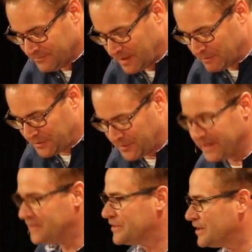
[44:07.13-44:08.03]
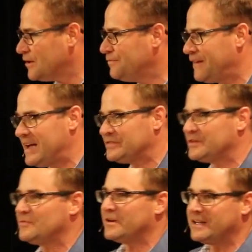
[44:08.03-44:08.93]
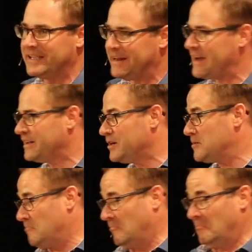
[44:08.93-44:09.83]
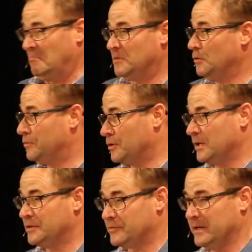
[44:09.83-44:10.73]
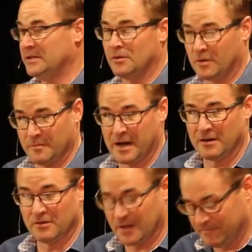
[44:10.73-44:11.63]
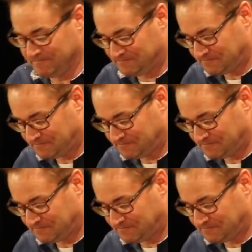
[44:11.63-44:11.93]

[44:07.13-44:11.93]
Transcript: Number 3. It's going to go faster. We're going to get out of here 2:33. Don't worry about it, okay?